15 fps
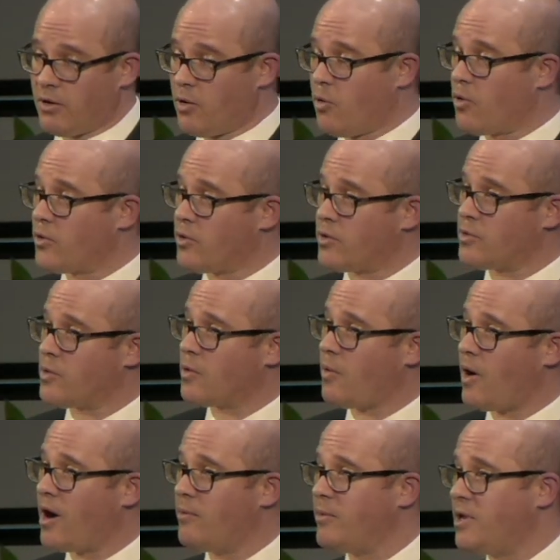Court order
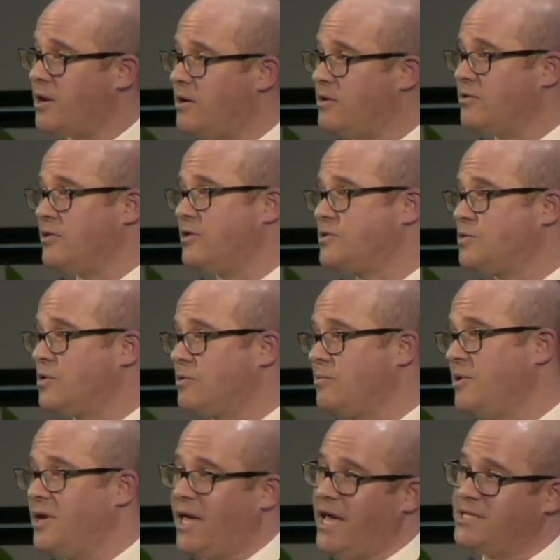requirement under the Stored
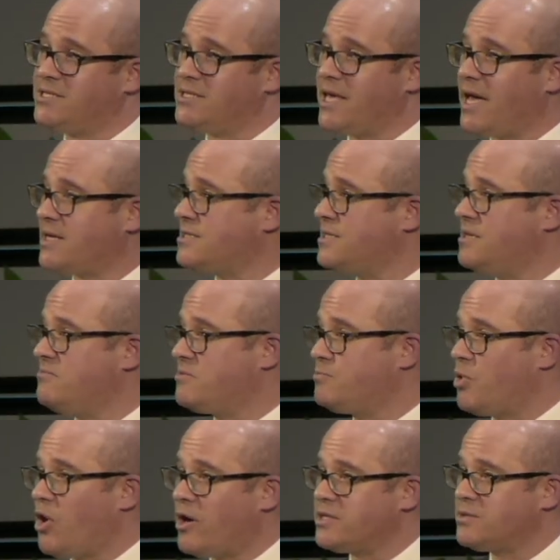Communications Act seems
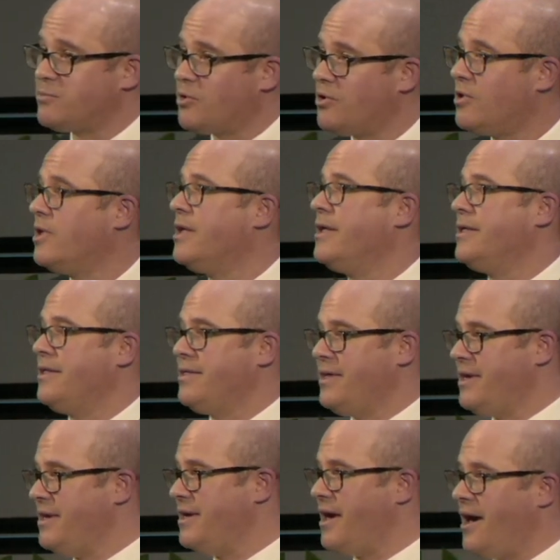plausible.
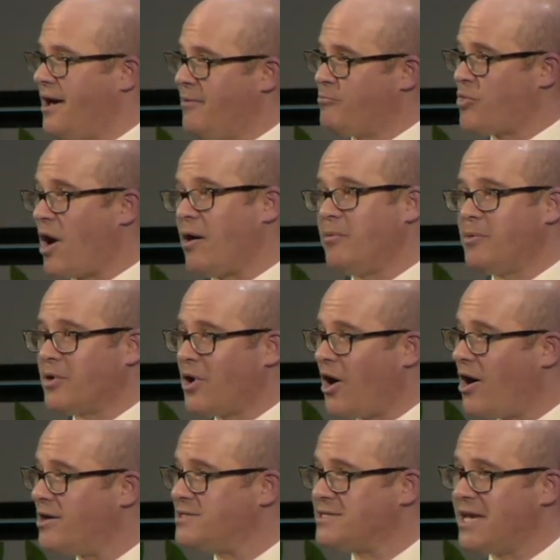The probable
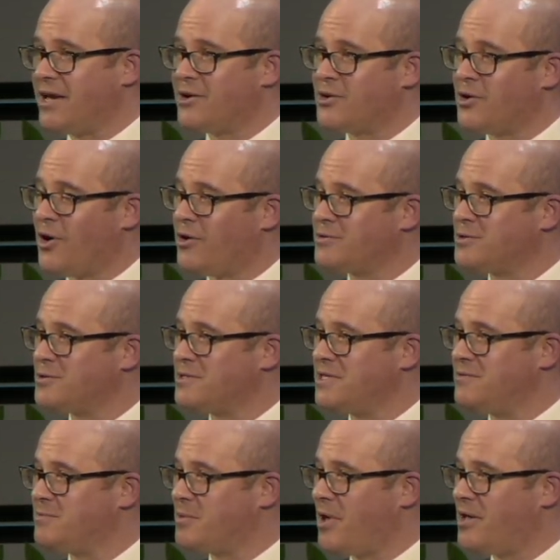cause standard also
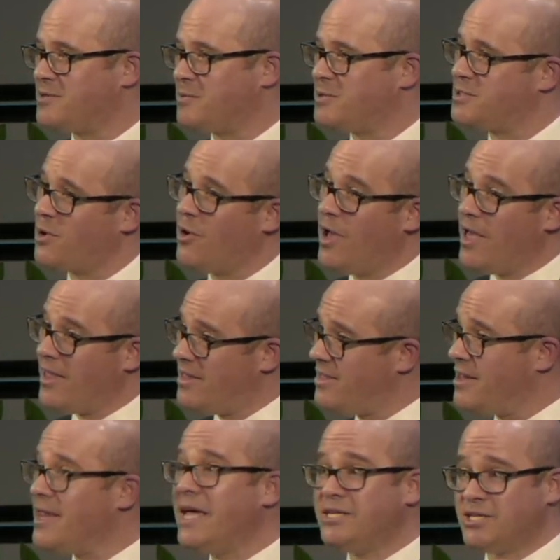seems plausible. So the
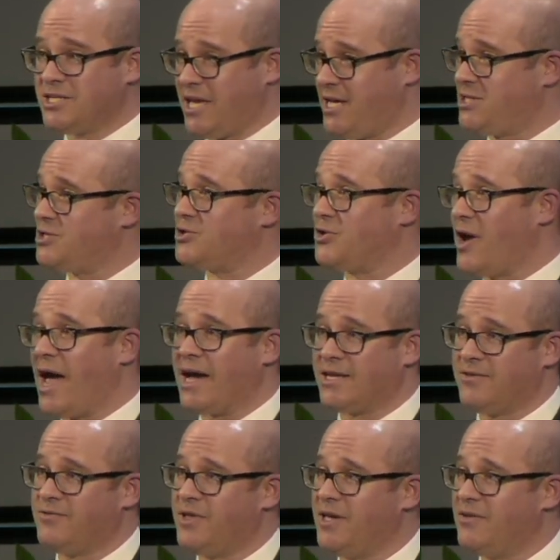legislatures are
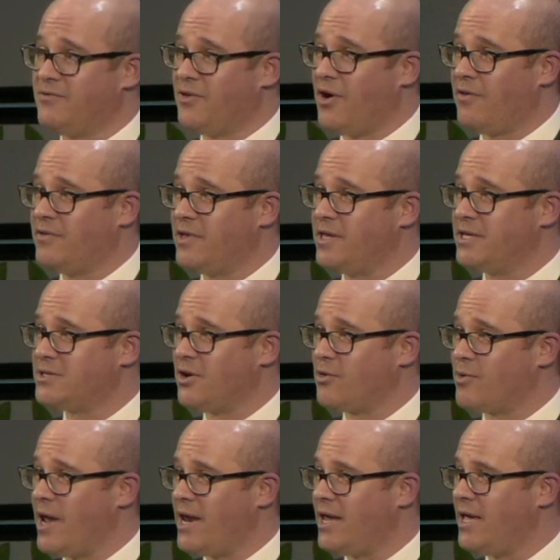actively involved in this
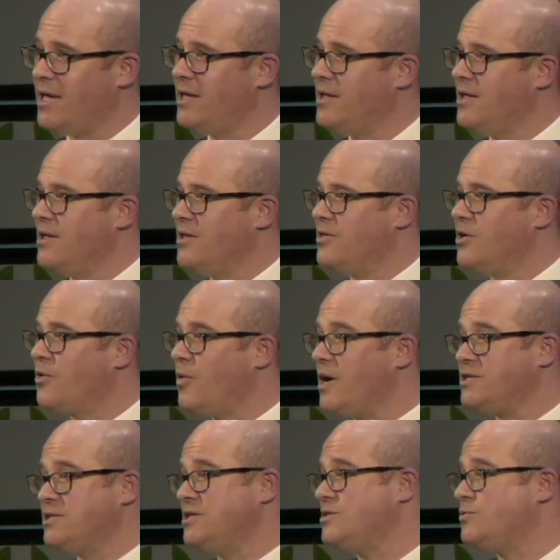already. The
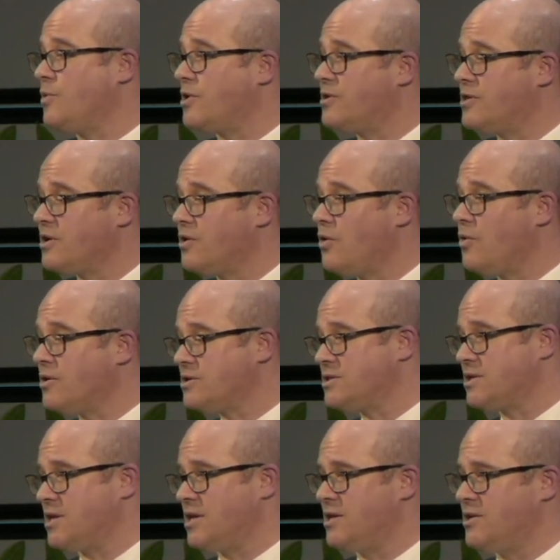question is, what are the courts
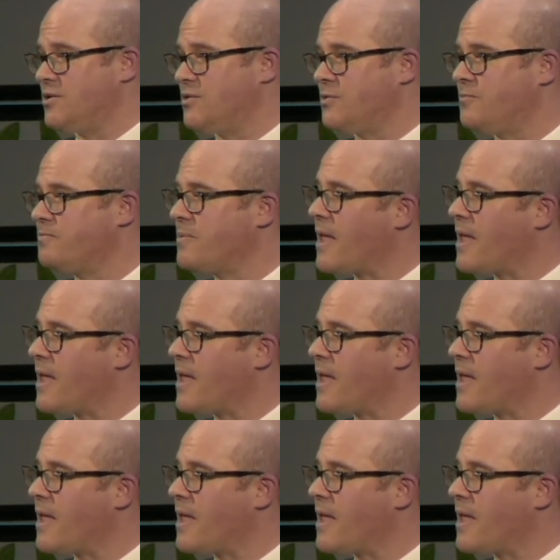going to do?